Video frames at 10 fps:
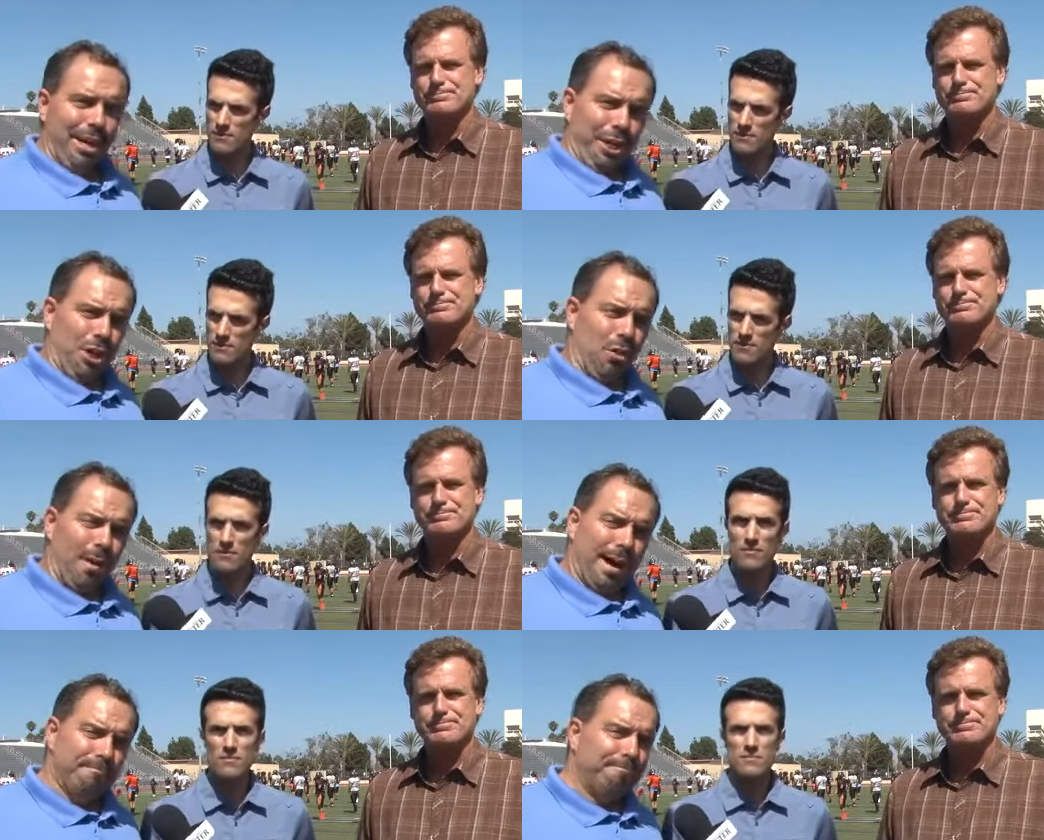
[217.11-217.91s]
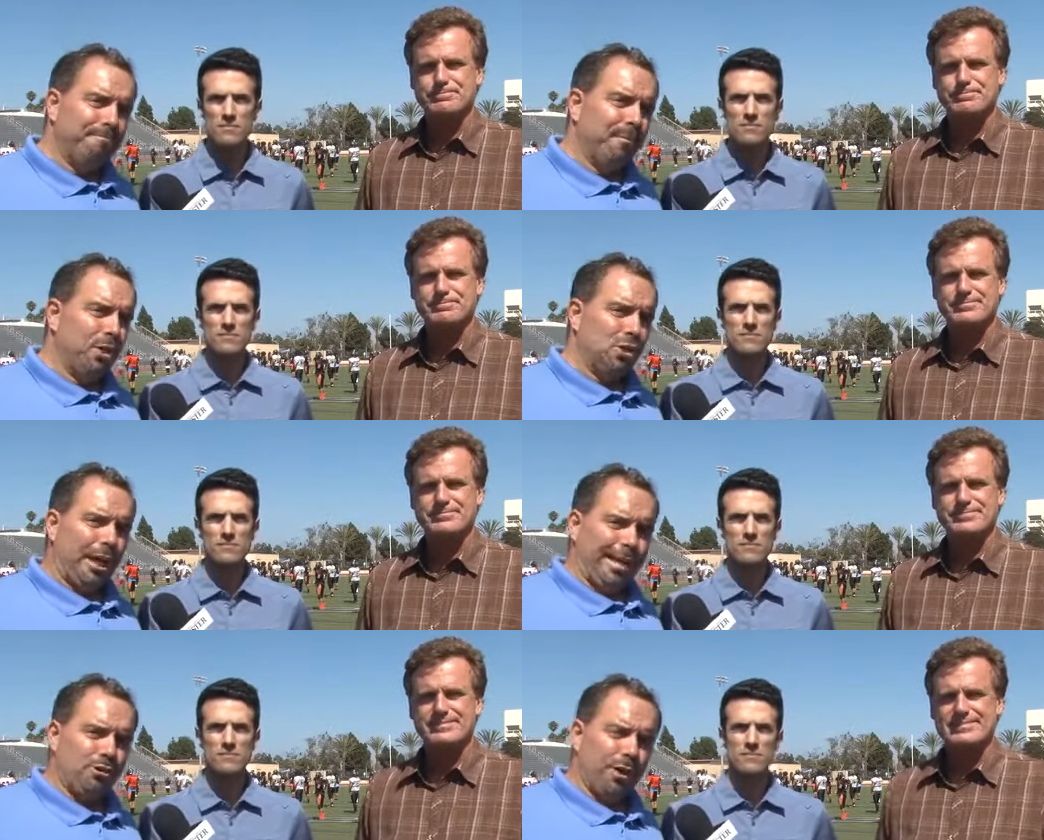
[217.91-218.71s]
Speaker 1: You know, um, there's a
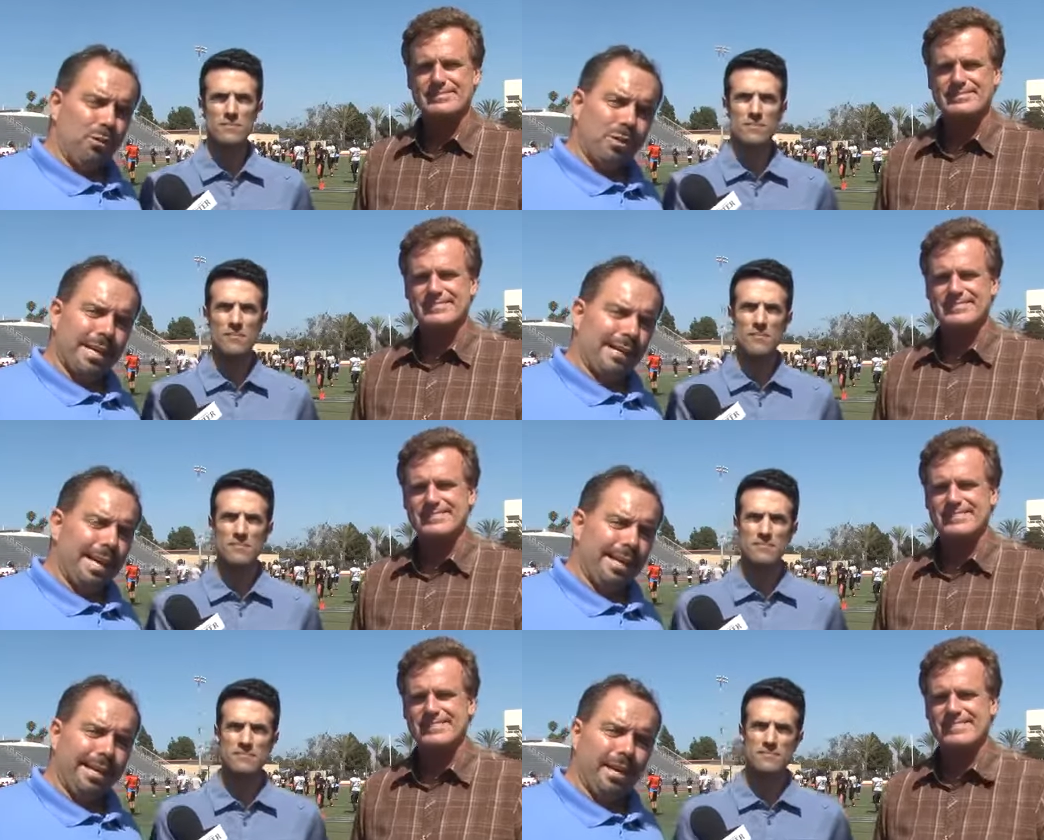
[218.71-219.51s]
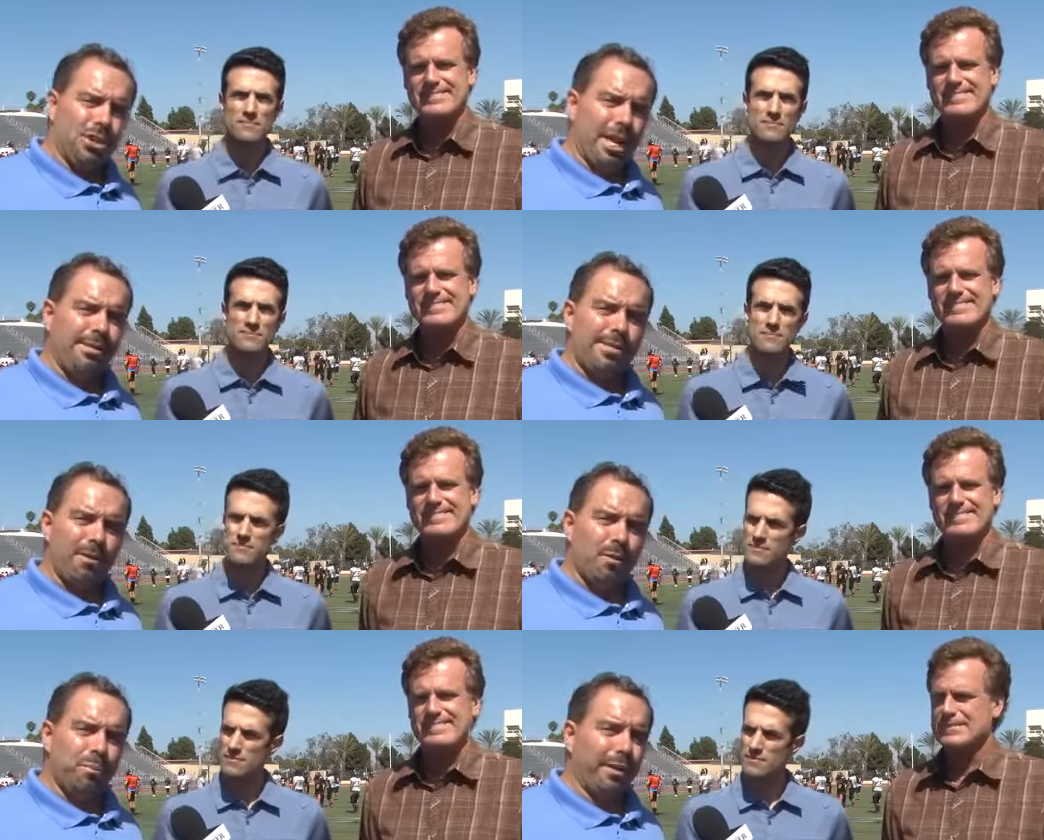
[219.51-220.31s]
lot of intriguing ones. I like uh,
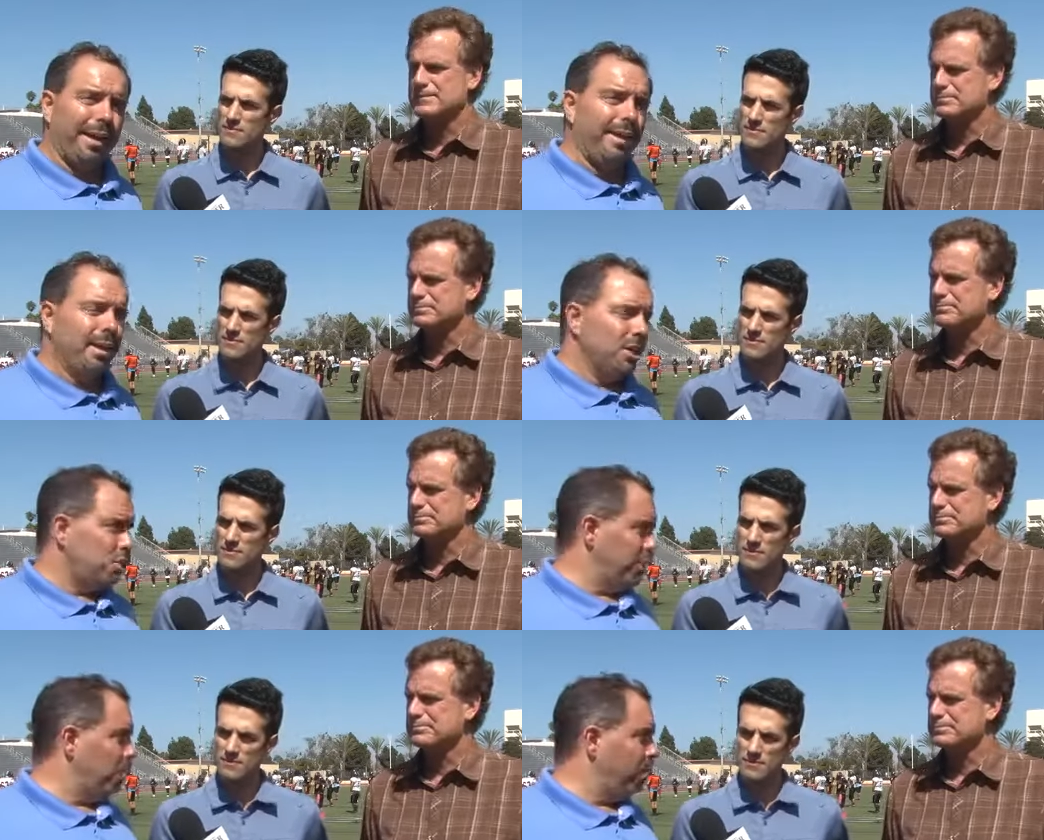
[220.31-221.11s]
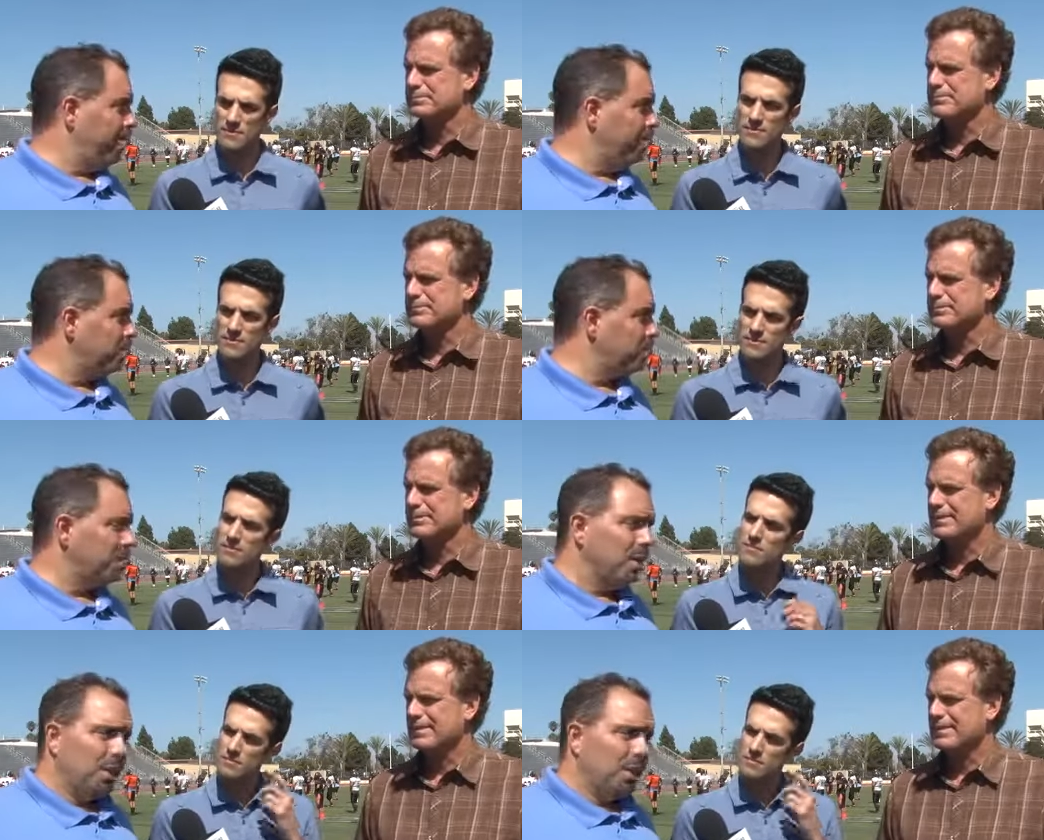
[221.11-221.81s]
JSerra playing Chino Hills.